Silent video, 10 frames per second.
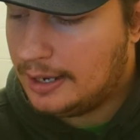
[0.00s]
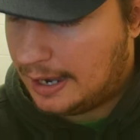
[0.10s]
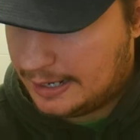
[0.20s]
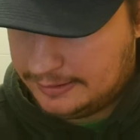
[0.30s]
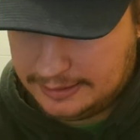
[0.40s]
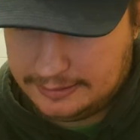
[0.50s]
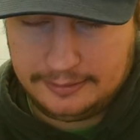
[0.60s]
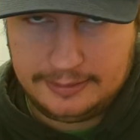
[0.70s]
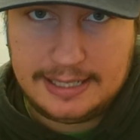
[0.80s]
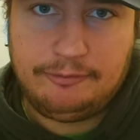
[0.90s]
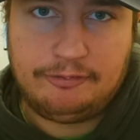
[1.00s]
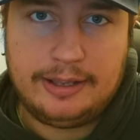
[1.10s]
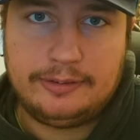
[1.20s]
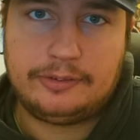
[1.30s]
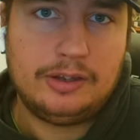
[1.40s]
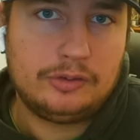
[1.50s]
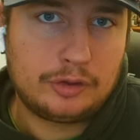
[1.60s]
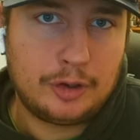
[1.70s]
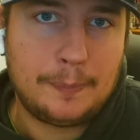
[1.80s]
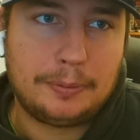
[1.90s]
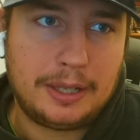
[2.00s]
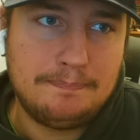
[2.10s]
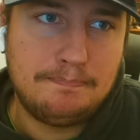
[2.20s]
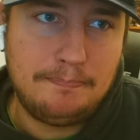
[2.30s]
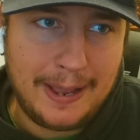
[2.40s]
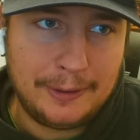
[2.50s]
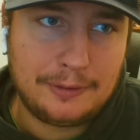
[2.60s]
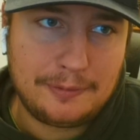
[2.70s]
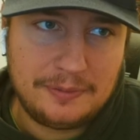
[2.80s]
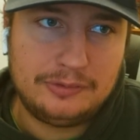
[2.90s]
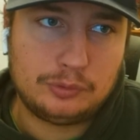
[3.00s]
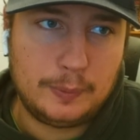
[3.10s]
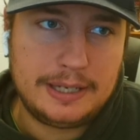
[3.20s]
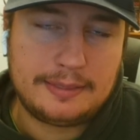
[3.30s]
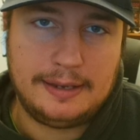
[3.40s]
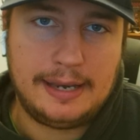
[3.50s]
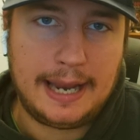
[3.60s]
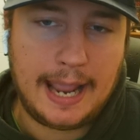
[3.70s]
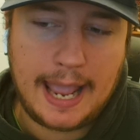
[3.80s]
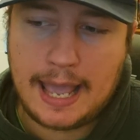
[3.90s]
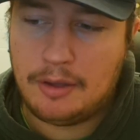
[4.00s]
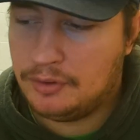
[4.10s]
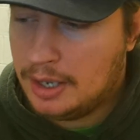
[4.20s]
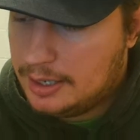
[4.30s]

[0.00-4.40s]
I think the defense is going to play better this week than they have.